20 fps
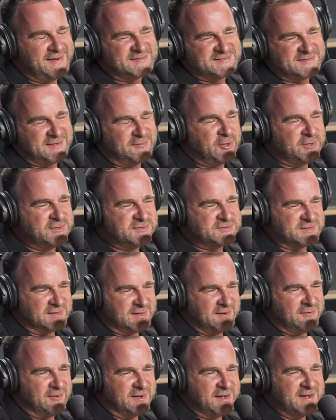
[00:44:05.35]
So I used to
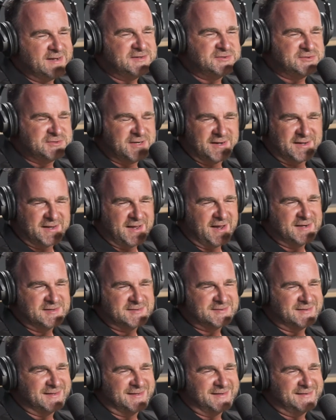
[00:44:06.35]
go on Eddie's jet
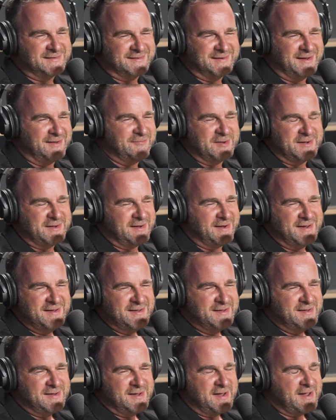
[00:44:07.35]
occasionally. I mean,
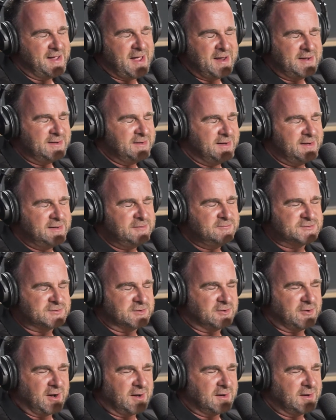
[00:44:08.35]
Eddie was a
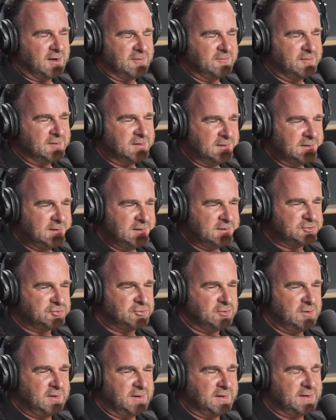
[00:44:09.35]
crack up.
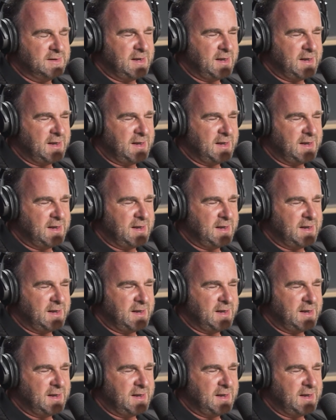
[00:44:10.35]
Literally,